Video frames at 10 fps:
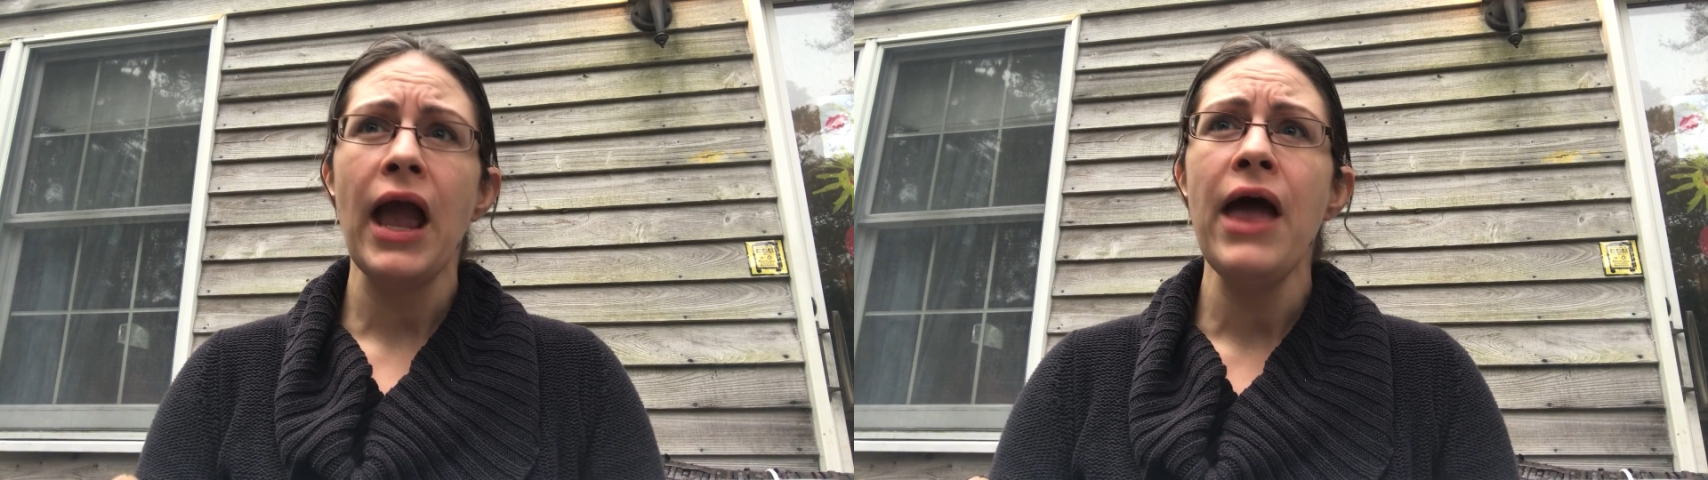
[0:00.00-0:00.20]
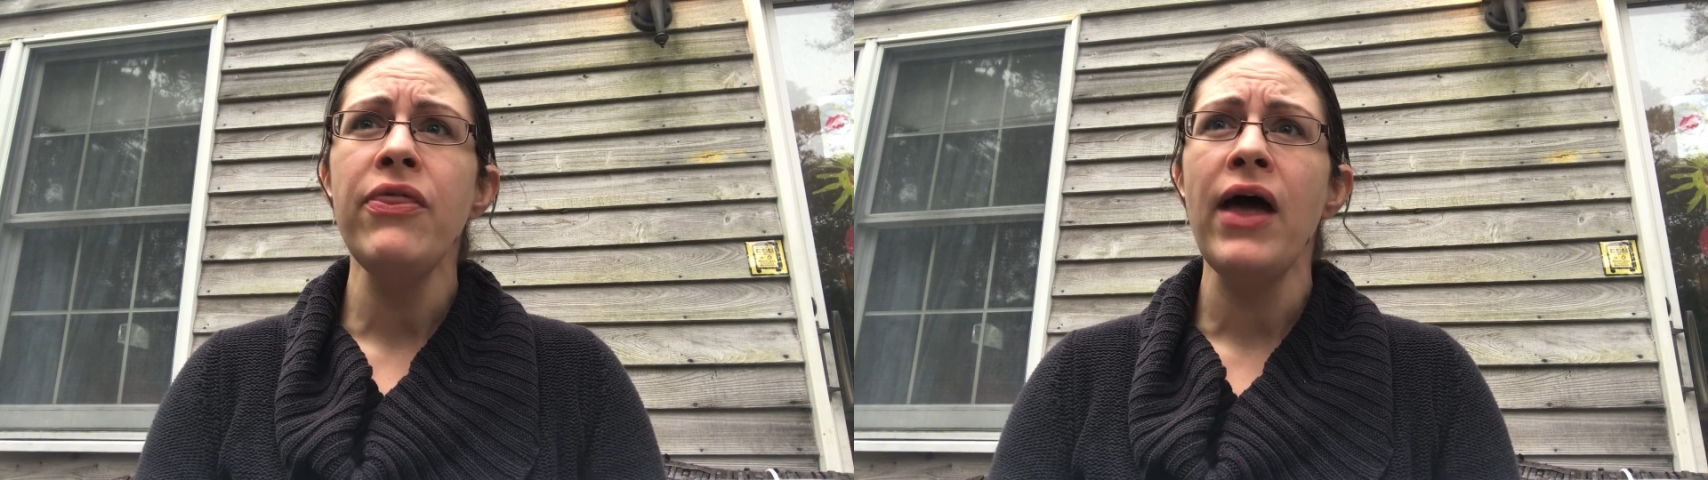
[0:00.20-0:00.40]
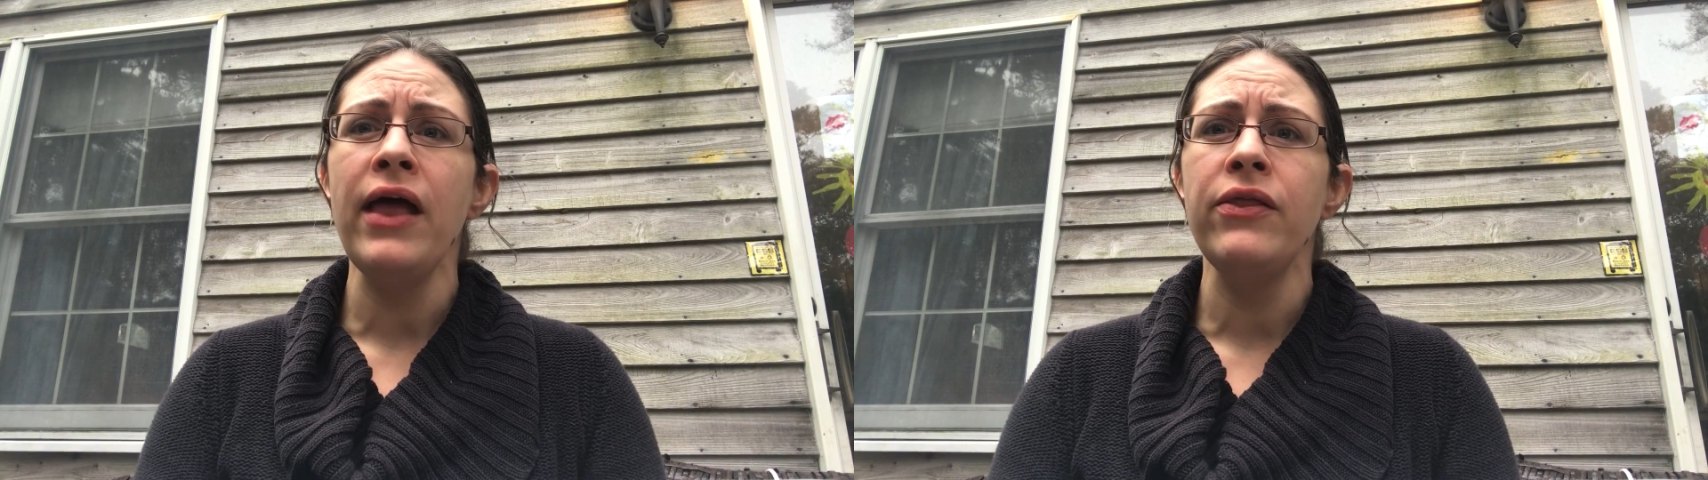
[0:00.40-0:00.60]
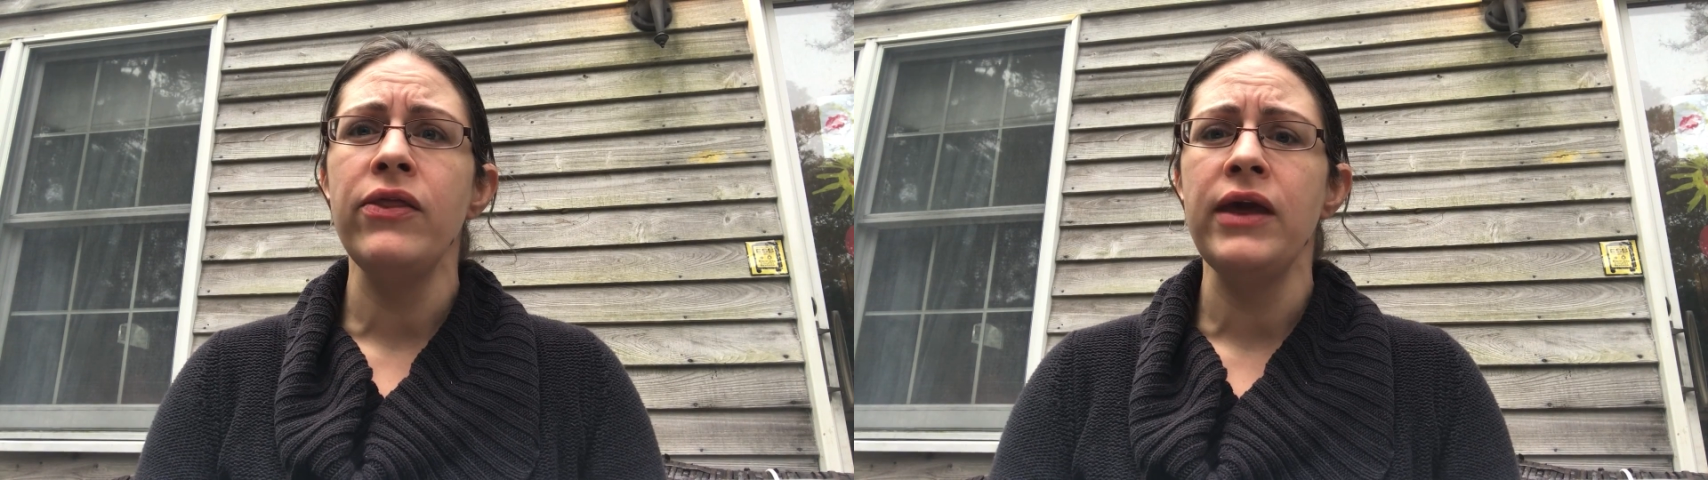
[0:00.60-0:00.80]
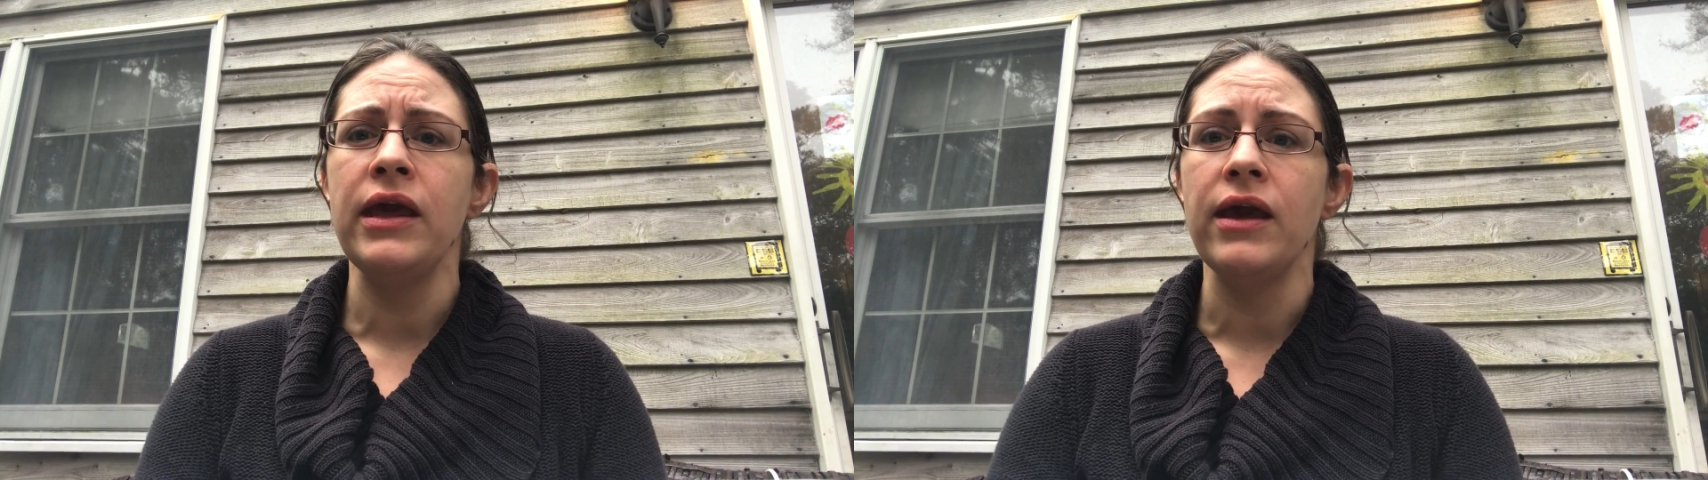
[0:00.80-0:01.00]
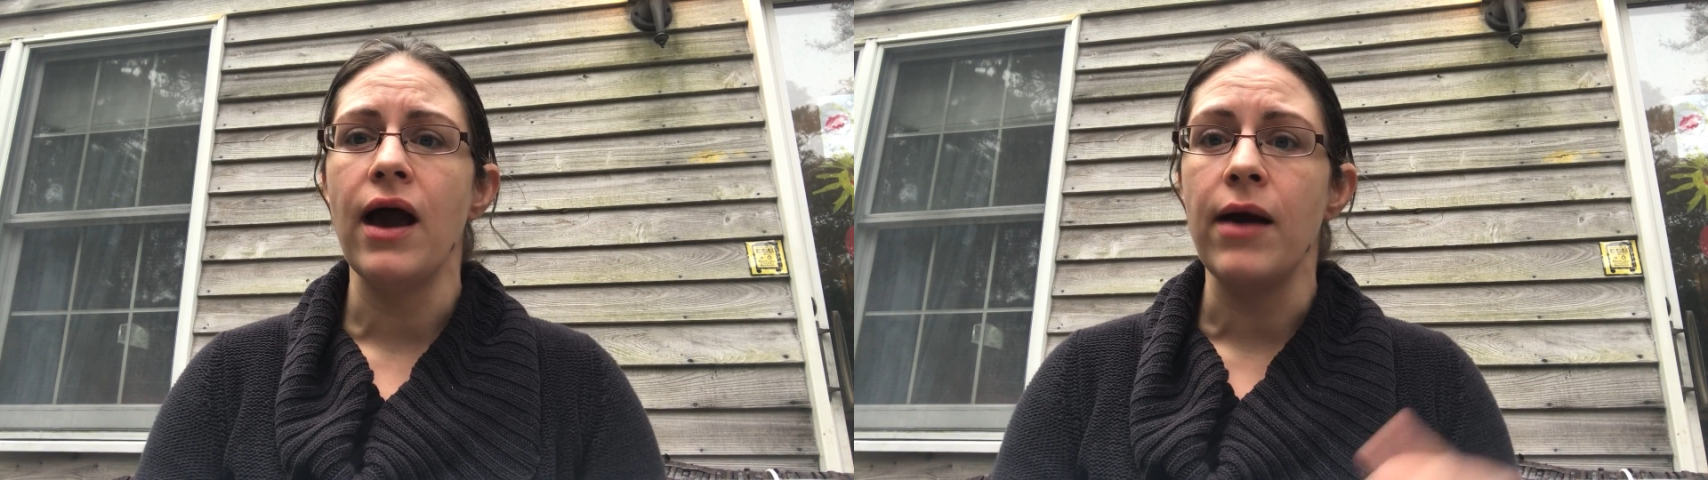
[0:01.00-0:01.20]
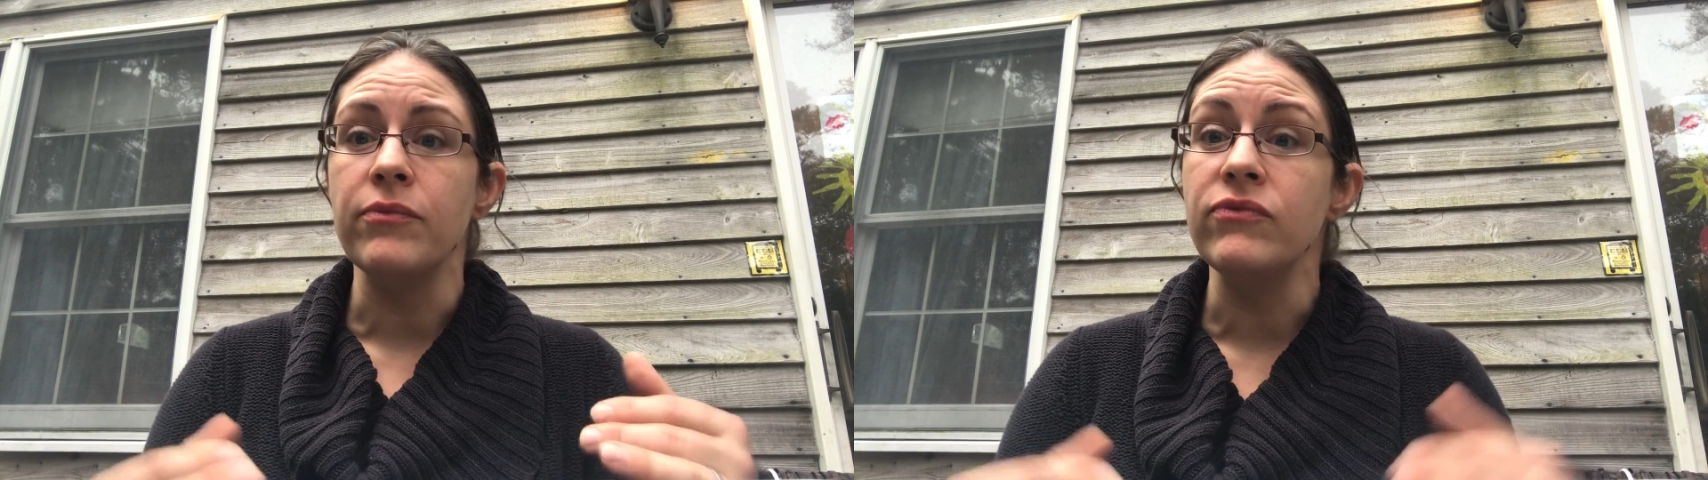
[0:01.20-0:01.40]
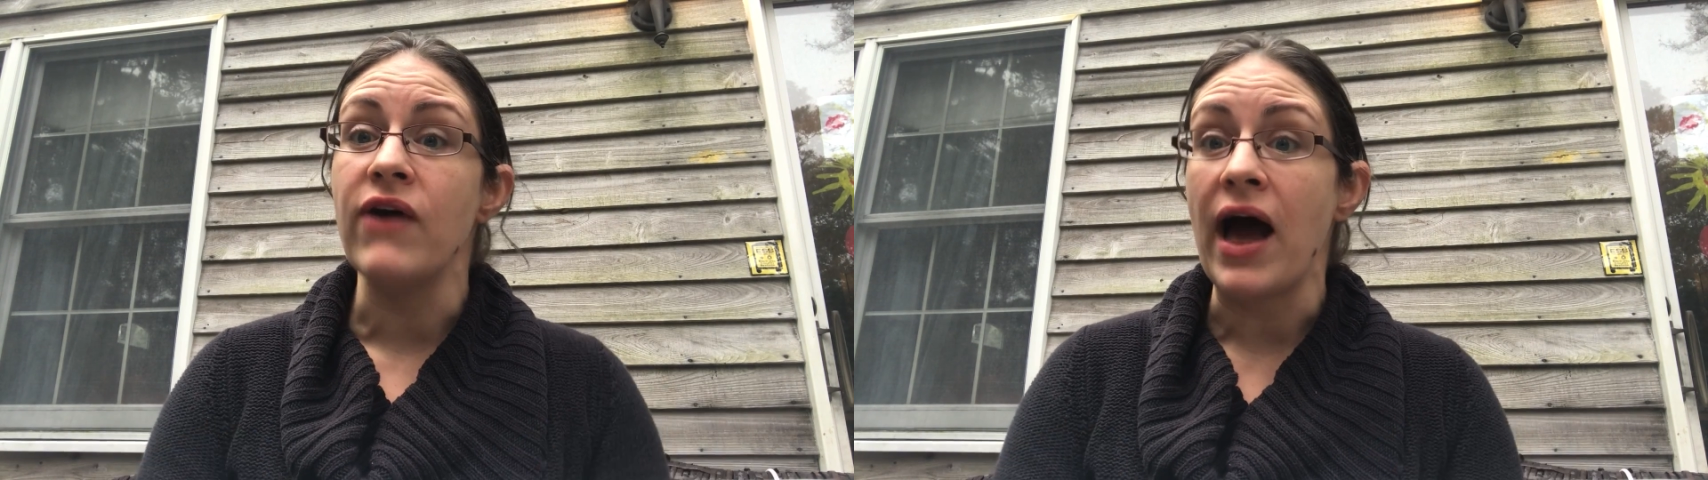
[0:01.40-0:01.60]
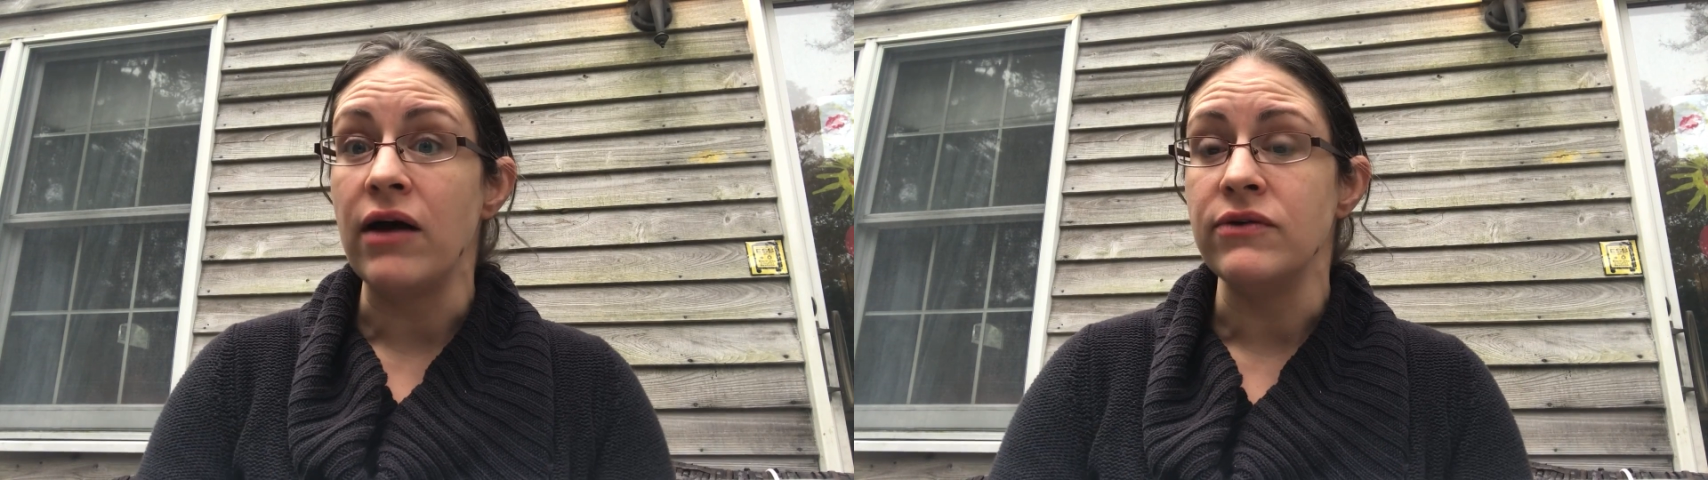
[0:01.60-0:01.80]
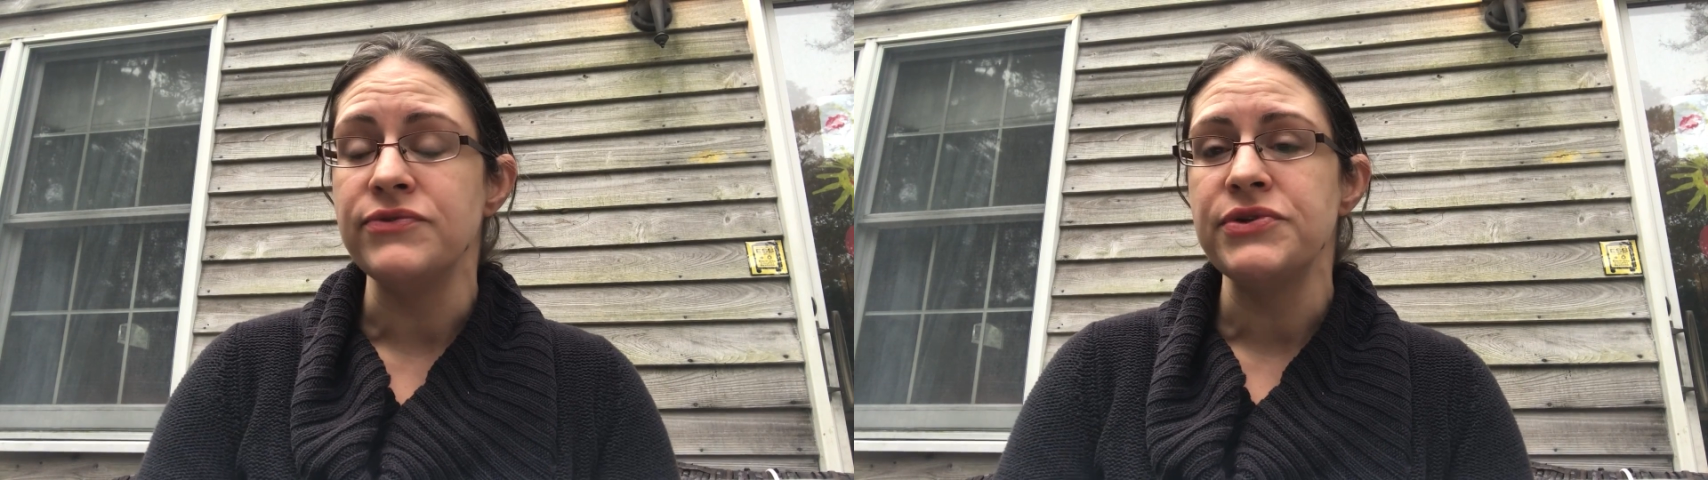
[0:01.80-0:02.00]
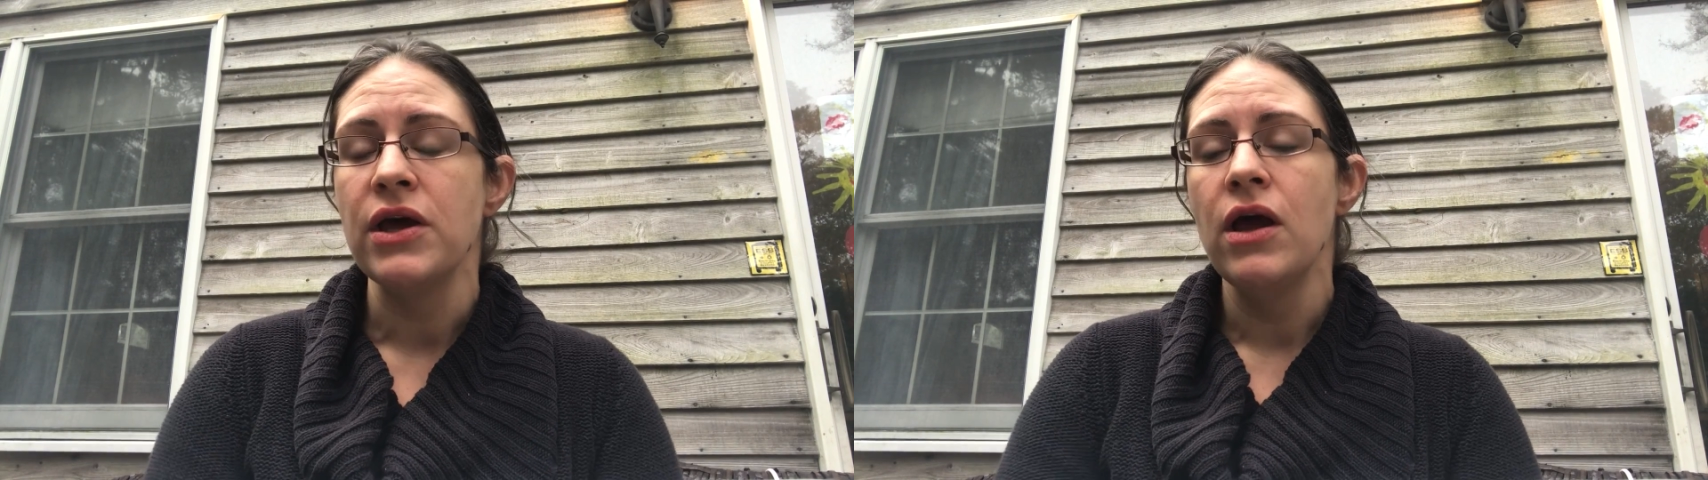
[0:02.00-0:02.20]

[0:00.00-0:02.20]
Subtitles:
and then the valves